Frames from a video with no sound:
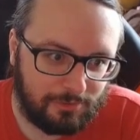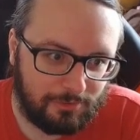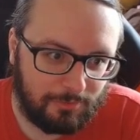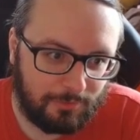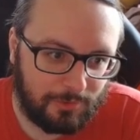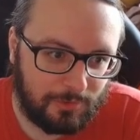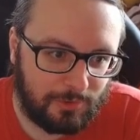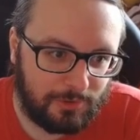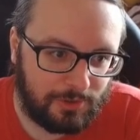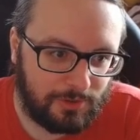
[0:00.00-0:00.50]

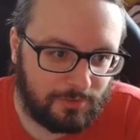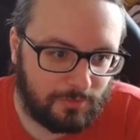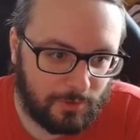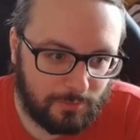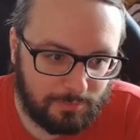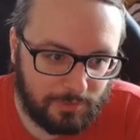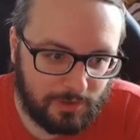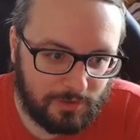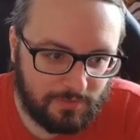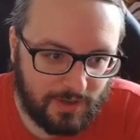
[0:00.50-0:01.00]
Roar, you've
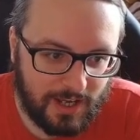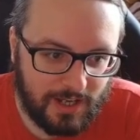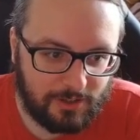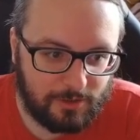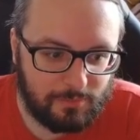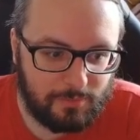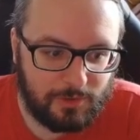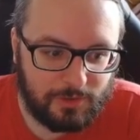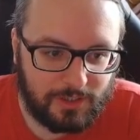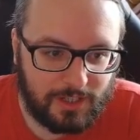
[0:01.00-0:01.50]
got both
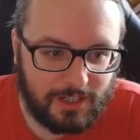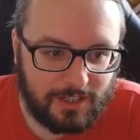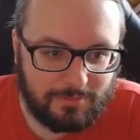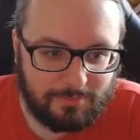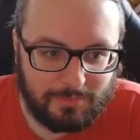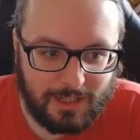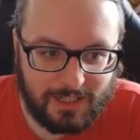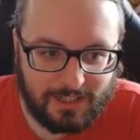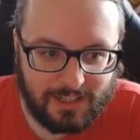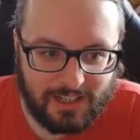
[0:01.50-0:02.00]
Agumon and
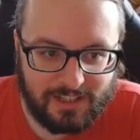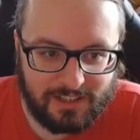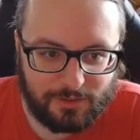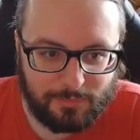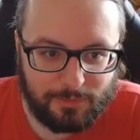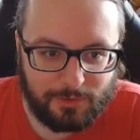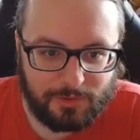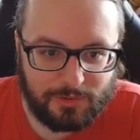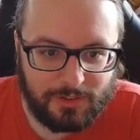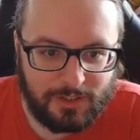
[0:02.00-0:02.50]
Black
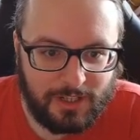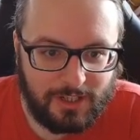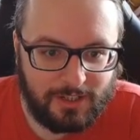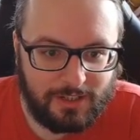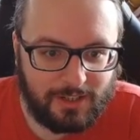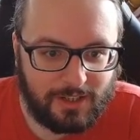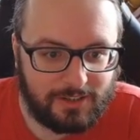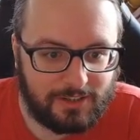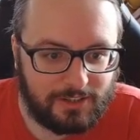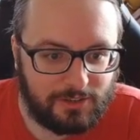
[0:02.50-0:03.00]
Agumon,
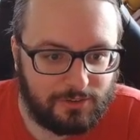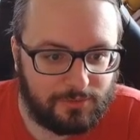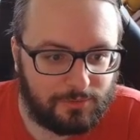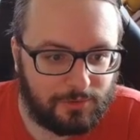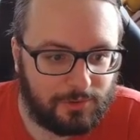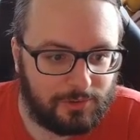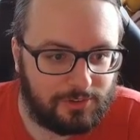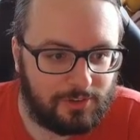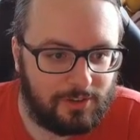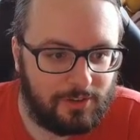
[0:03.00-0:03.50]
and then you've
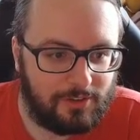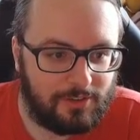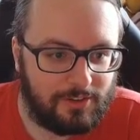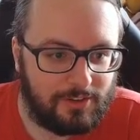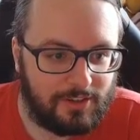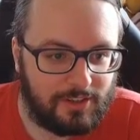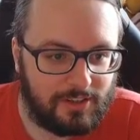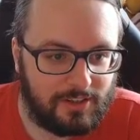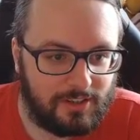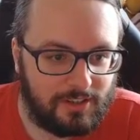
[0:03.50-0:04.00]
got
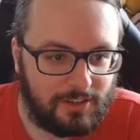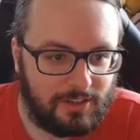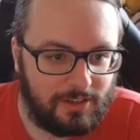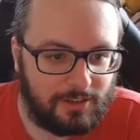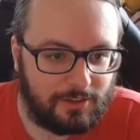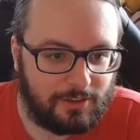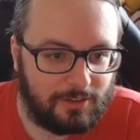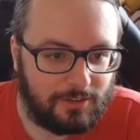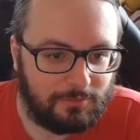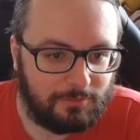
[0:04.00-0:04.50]
the
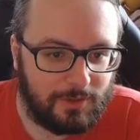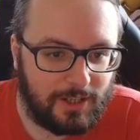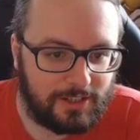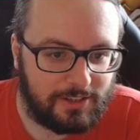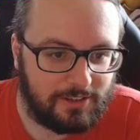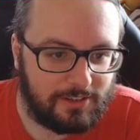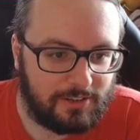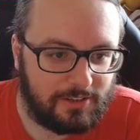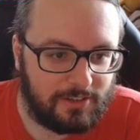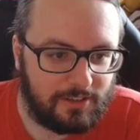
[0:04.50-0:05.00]

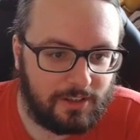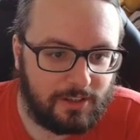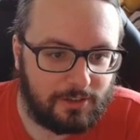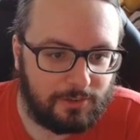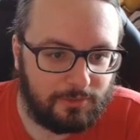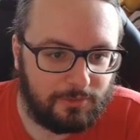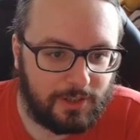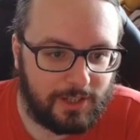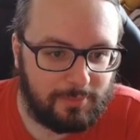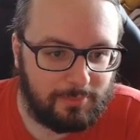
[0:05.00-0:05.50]
regular
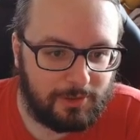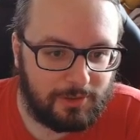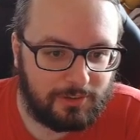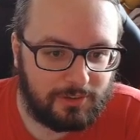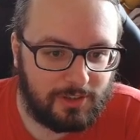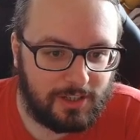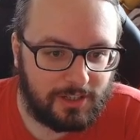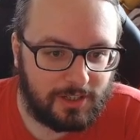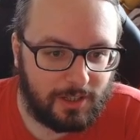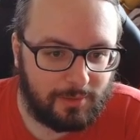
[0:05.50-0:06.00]
Greymon
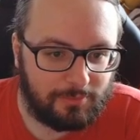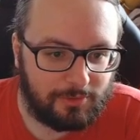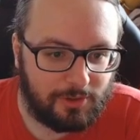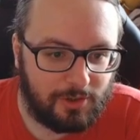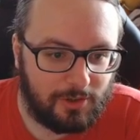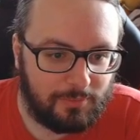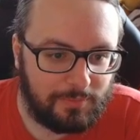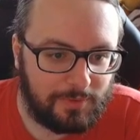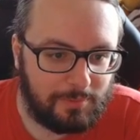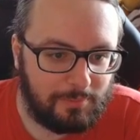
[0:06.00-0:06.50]
line up to
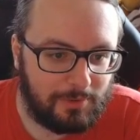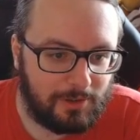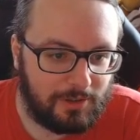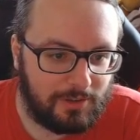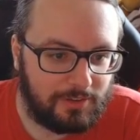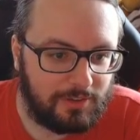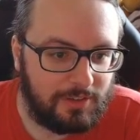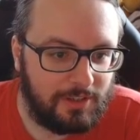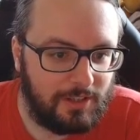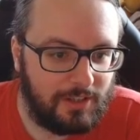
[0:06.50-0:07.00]

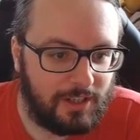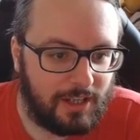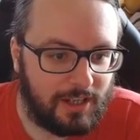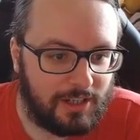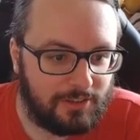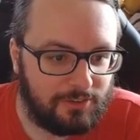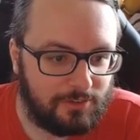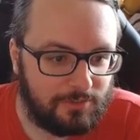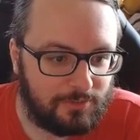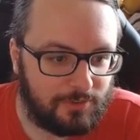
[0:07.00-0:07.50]
Omnimon,
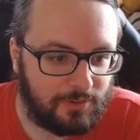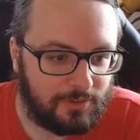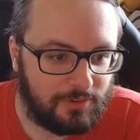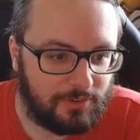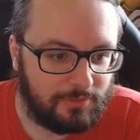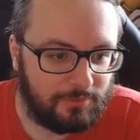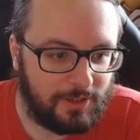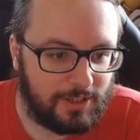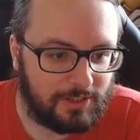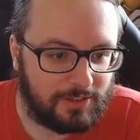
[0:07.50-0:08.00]
and you've got
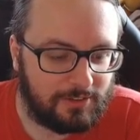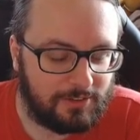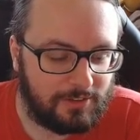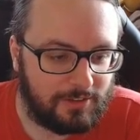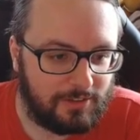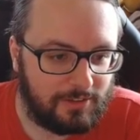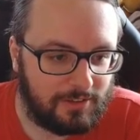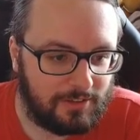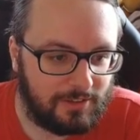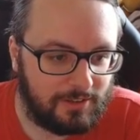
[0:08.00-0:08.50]
the
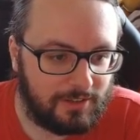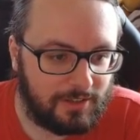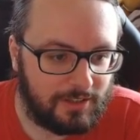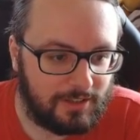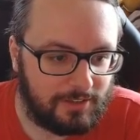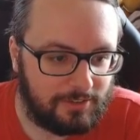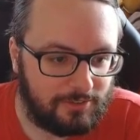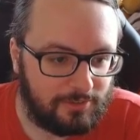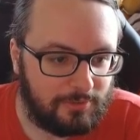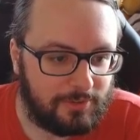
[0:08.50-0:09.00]
regular,
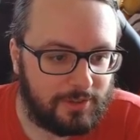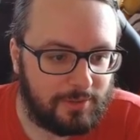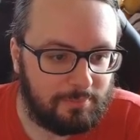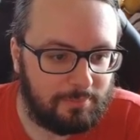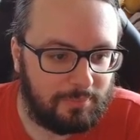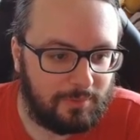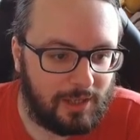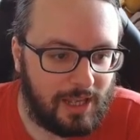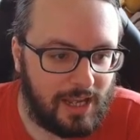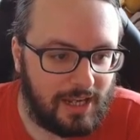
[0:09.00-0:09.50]
uh, sorry, the
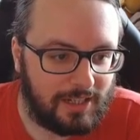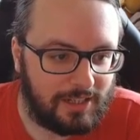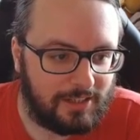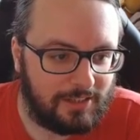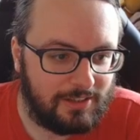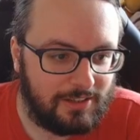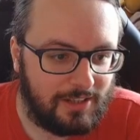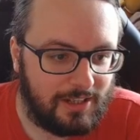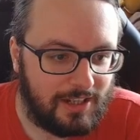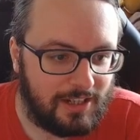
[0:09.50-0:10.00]
black
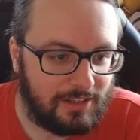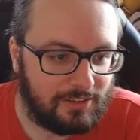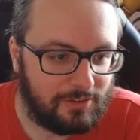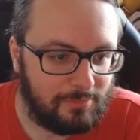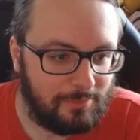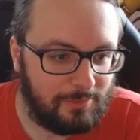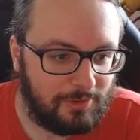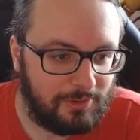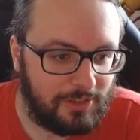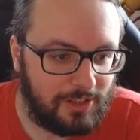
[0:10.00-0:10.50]

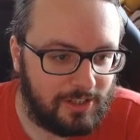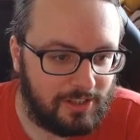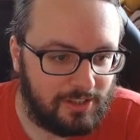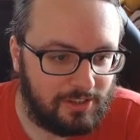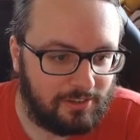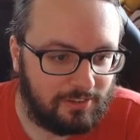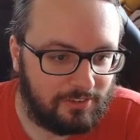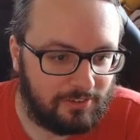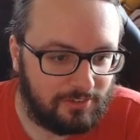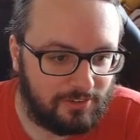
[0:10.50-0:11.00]
Agumon
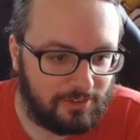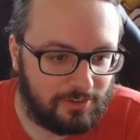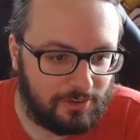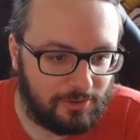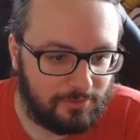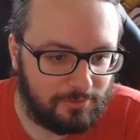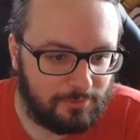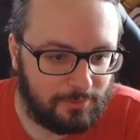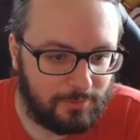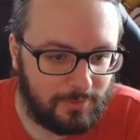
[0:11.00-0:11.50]
here, so you can
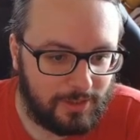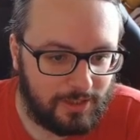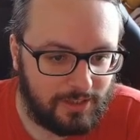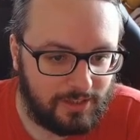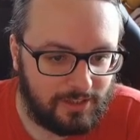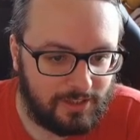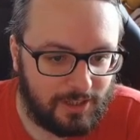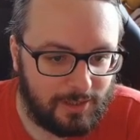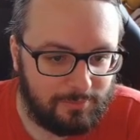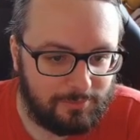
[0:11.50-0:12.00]
go through
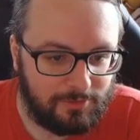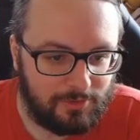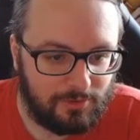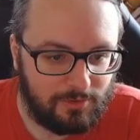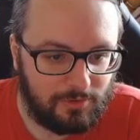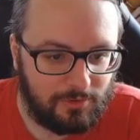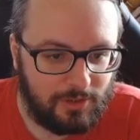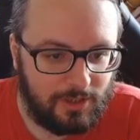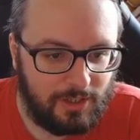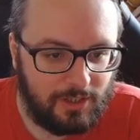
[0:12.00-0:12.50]
here up
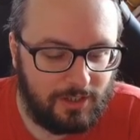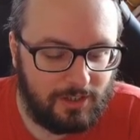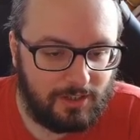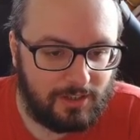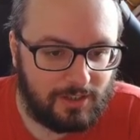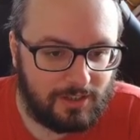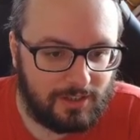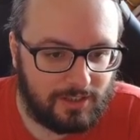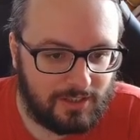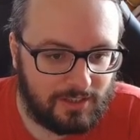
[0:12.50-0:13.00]
to
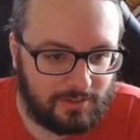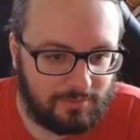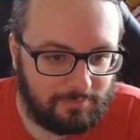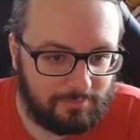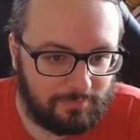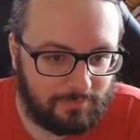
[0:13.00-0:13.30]
um,